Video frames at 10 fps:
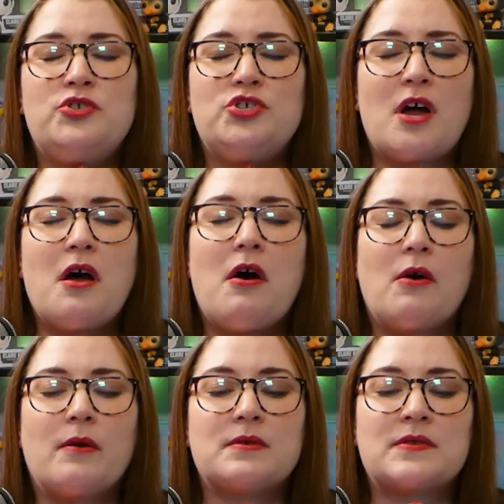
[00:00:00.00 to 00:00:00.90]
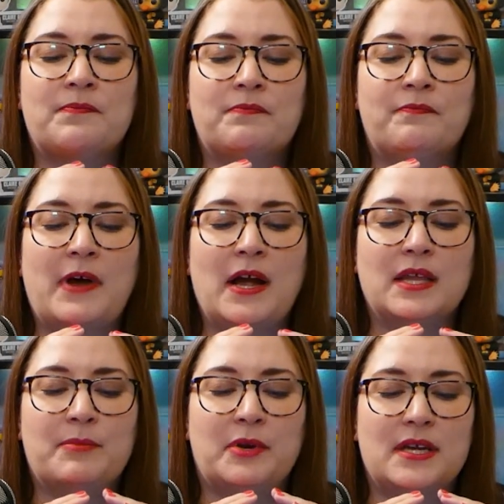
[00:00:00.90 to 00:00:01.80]
Joe. That
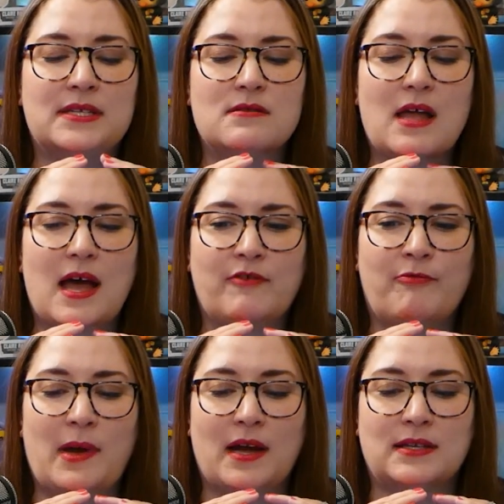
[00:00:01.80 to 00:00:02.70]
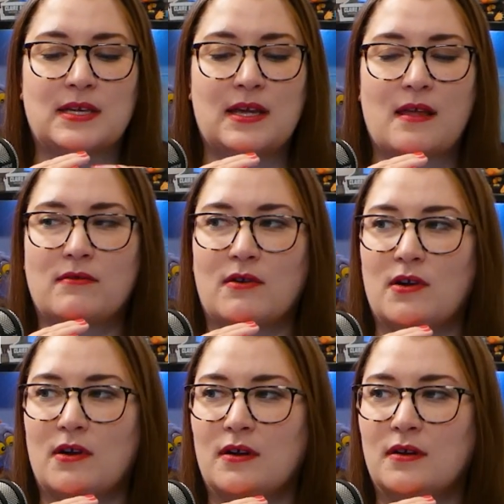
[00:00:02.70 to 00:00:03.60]
finally putting his life back together. That